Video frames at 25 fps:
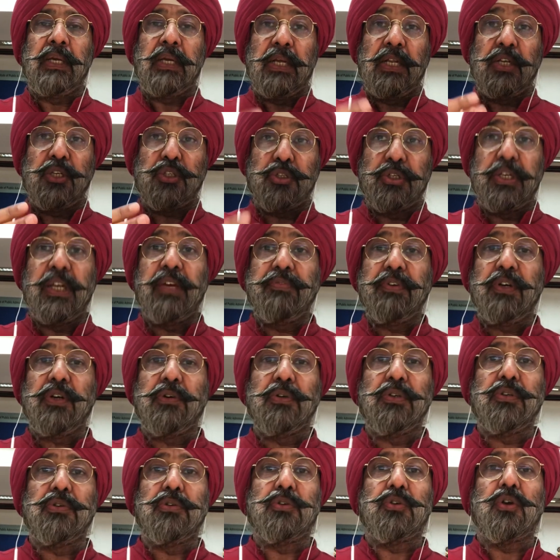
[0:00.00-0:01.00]
Today we are
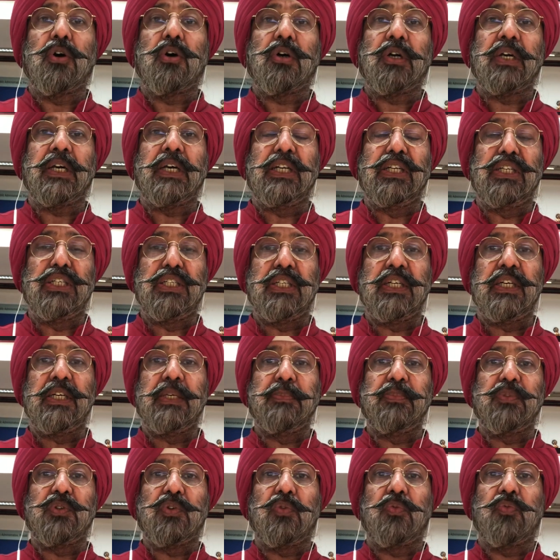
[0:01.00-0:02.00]
going to talk in
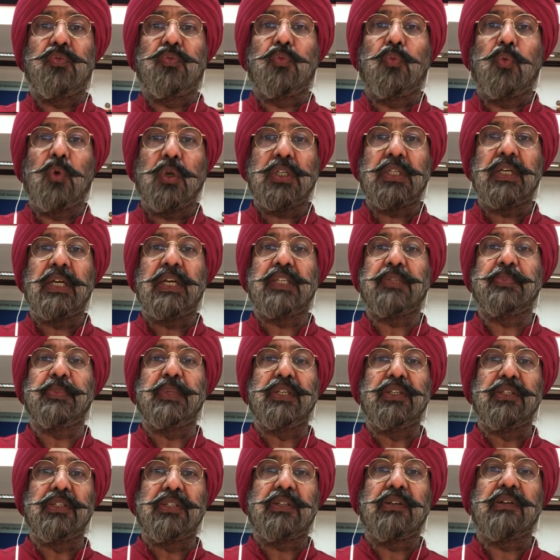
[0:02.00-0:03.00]
terms of what has been
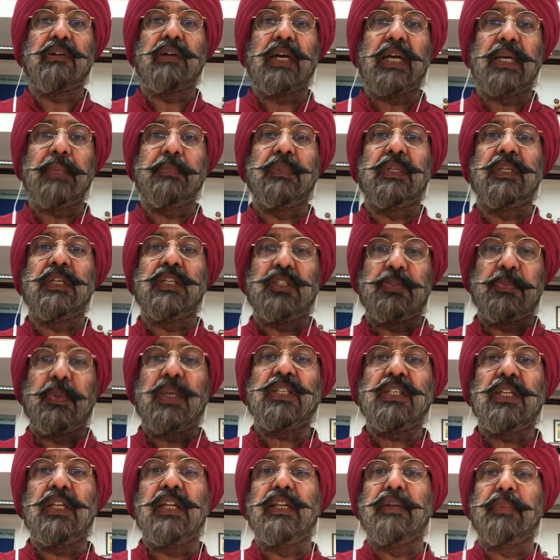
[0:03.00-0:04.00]
described,
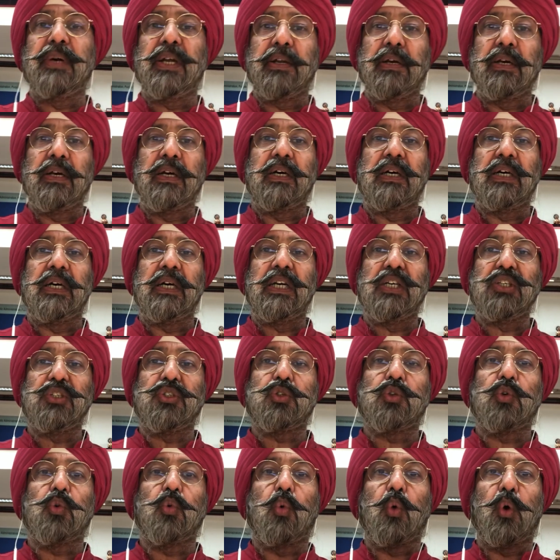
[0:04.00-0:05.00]
especially in America, as
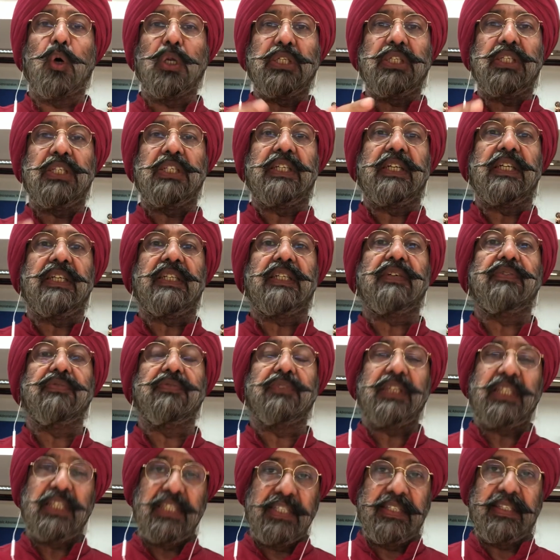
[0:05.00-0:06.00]
quantitative
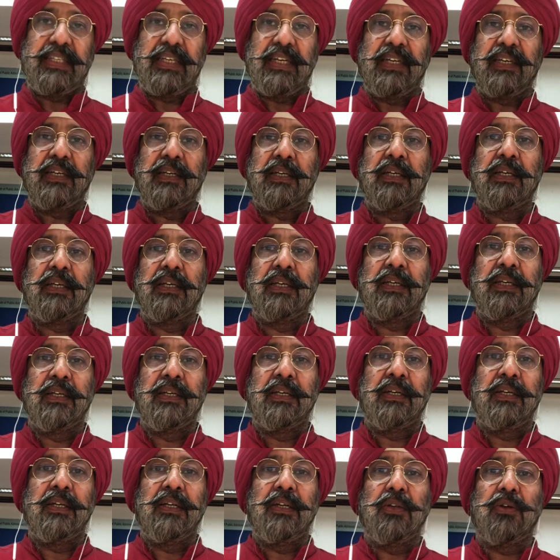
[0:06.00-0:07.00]
easing.
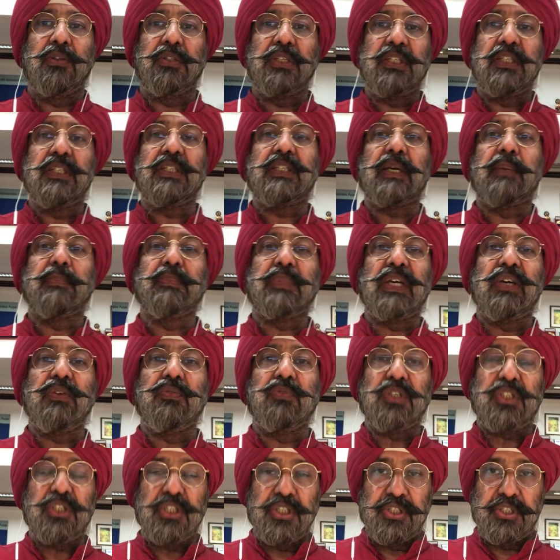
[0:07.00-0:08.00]
Now this is something
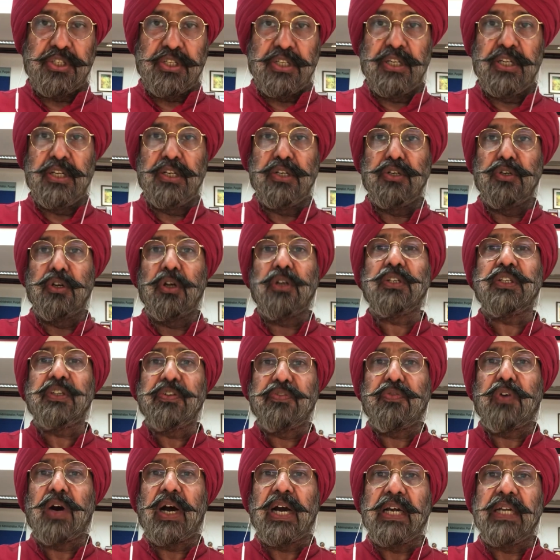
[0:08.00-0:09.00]
which is not
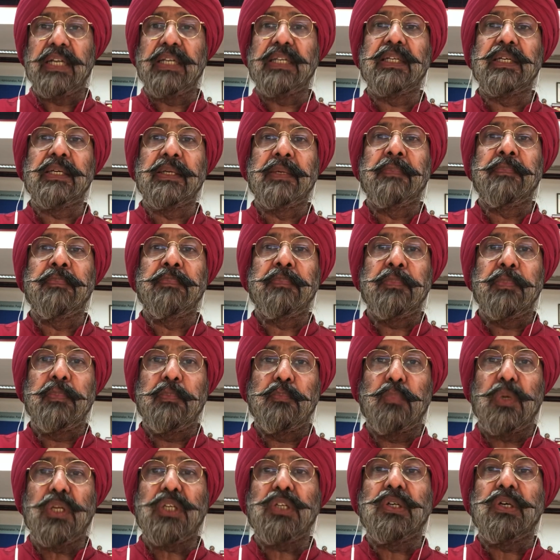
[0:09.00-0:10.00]
defined,
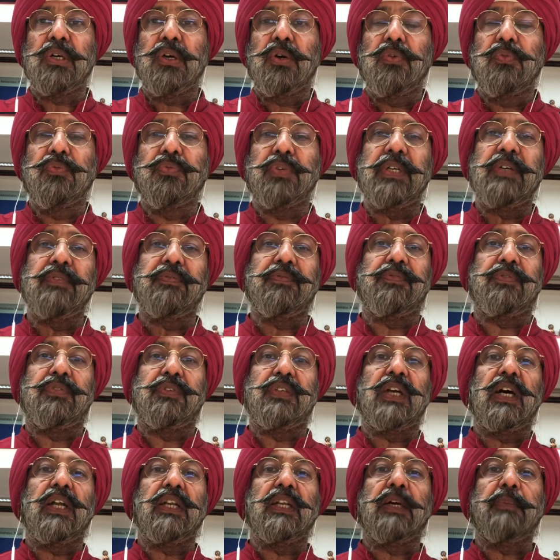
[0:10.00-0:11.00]
but we've
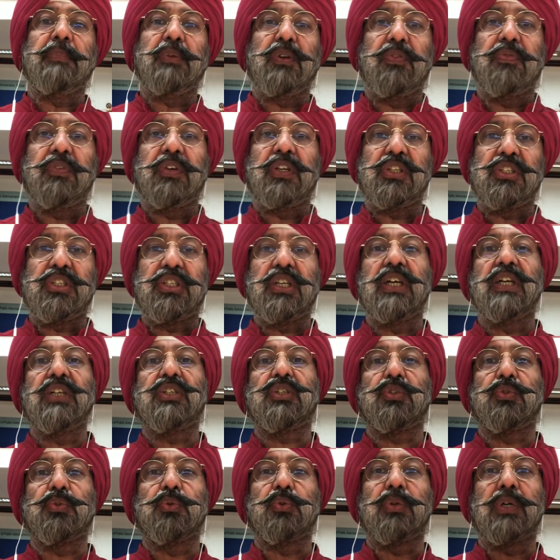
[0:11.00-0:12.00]
done a bit of a research
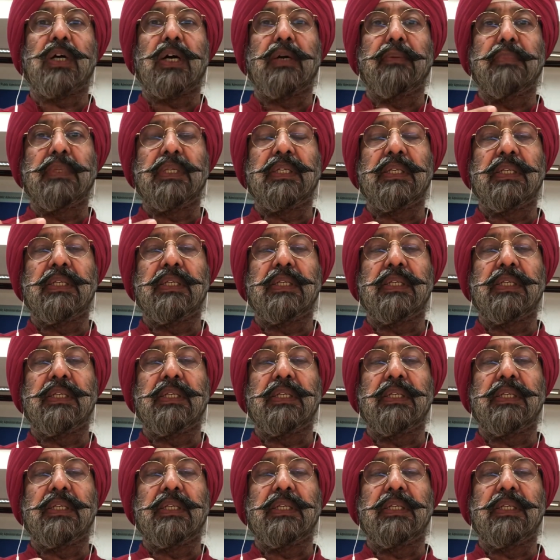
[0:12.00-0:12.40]
to come